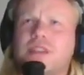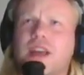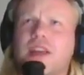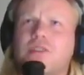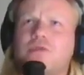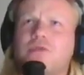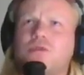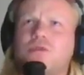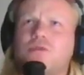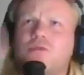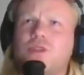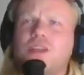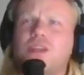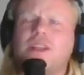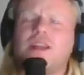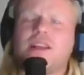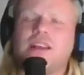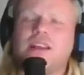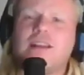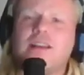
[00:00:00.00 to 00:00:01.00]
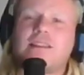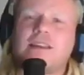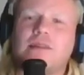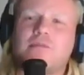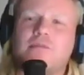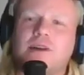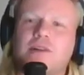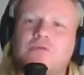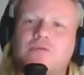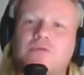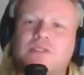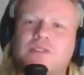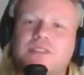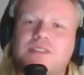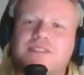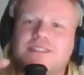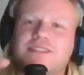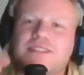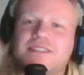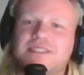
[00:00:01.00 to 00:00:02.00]
I could read a lot about
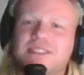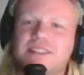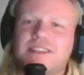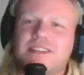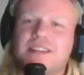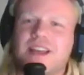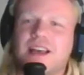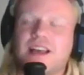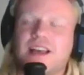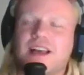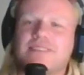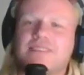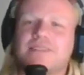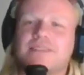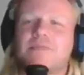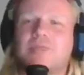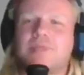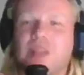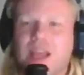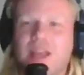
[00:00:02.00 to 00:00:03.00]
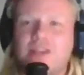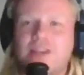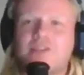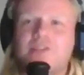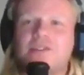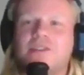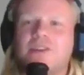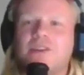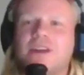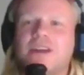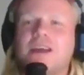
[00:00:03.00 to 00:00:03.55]
Cecilia as a player,